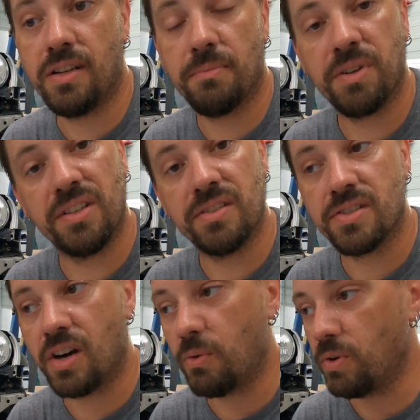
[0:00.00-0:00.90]
I'm going to
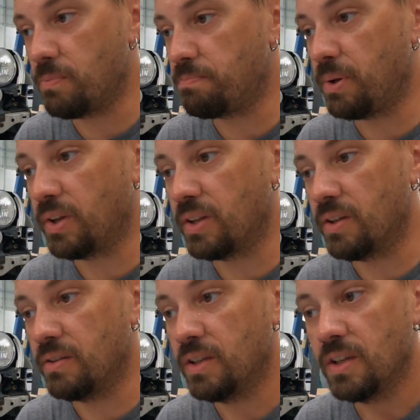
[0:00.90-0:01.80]
start with pulling
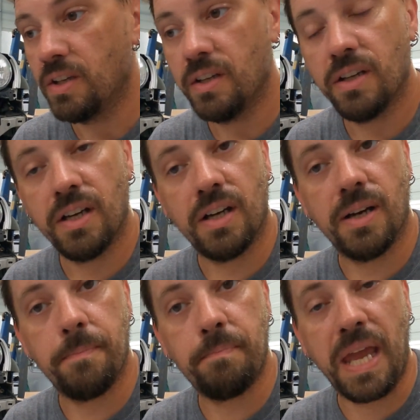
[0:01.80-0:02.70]
the
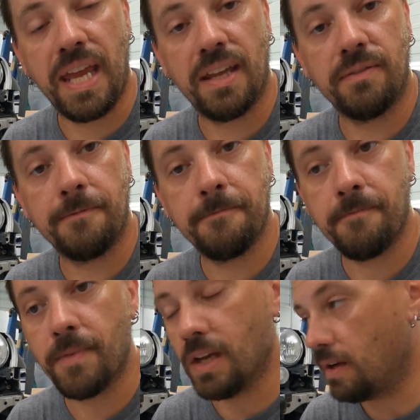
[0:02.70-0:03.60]

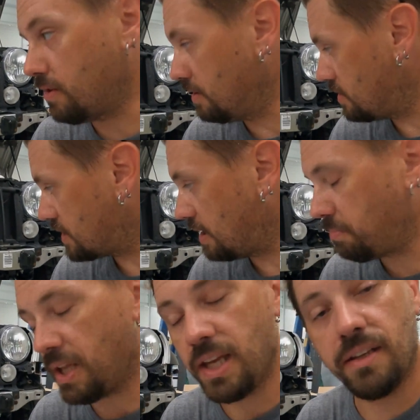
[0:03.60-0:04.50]
the skid
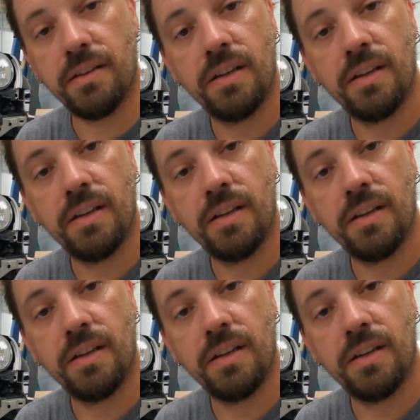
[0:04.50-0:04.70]
plate,